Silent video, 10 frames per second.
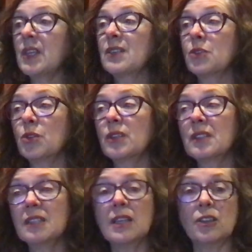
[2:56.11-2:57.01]
So you can
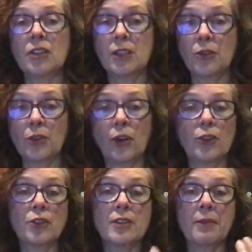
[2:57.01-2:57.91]
see
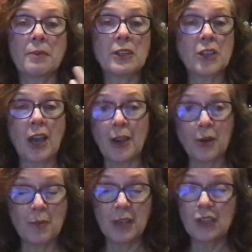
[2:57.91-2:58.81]
kindergarteners have a much
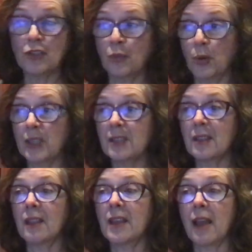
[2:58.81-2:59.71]
higher pitched voice
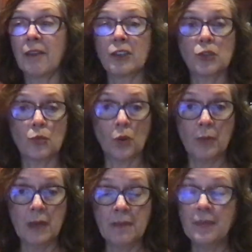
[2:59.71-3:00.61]
than the average
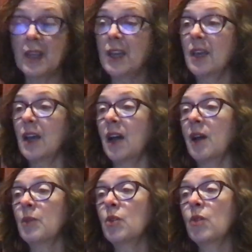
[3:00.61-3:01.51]
woman, um, who